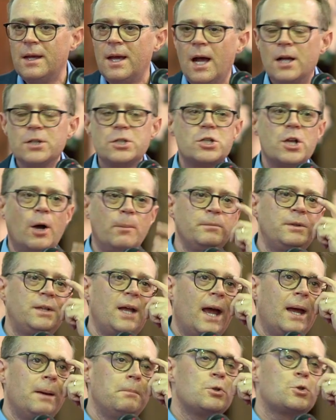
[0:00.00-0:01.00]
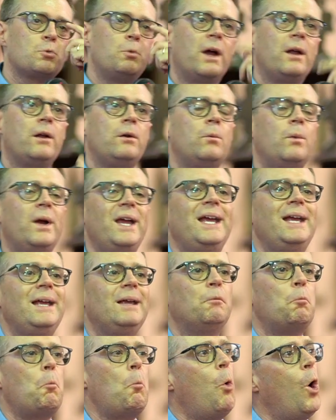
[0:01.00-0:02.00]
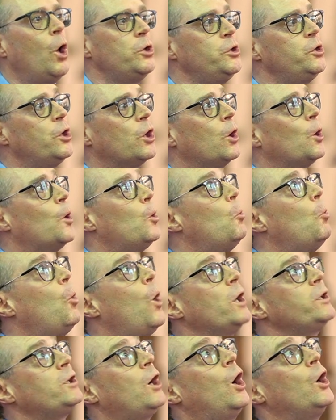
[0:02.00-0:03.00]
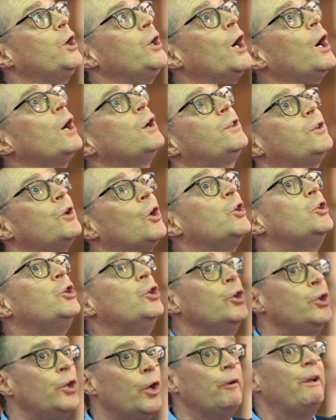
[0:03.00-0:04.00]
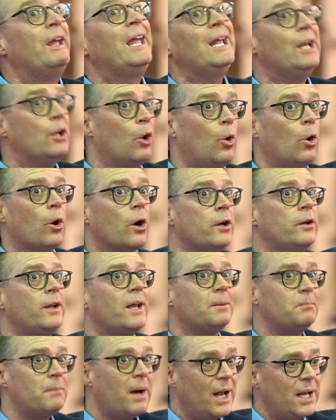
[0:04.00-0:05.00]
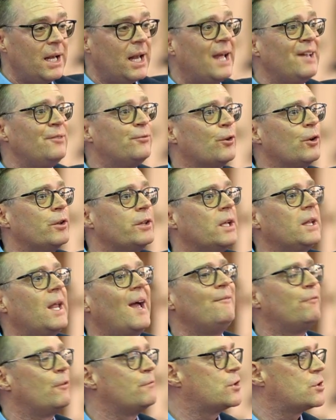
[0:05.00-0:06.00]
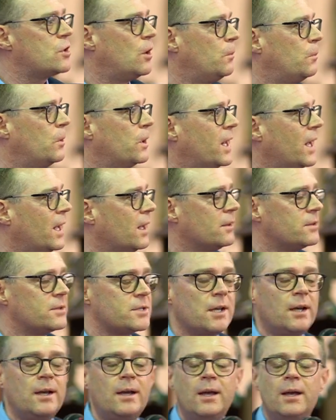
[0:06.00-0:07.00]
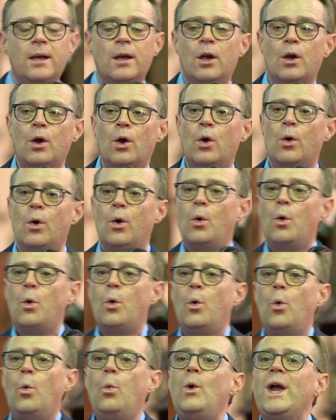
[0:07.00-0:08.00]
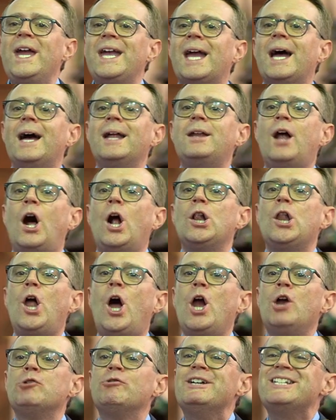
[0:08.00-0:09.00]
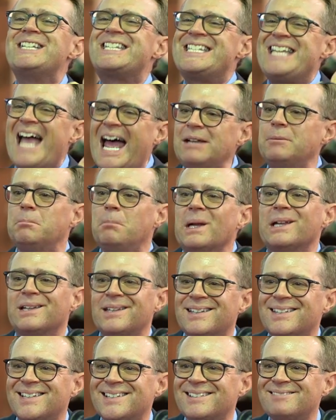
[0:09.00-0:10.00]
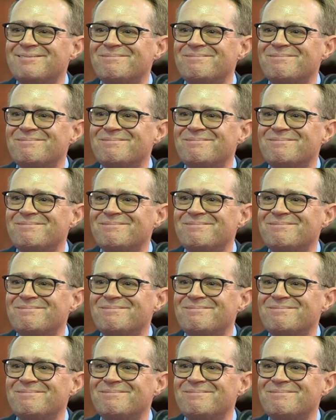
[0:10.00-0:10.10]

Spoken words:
And sometimes when we wonder, what on earth are you doing, Lord, in my life or in the life of someone else, we can allow resentment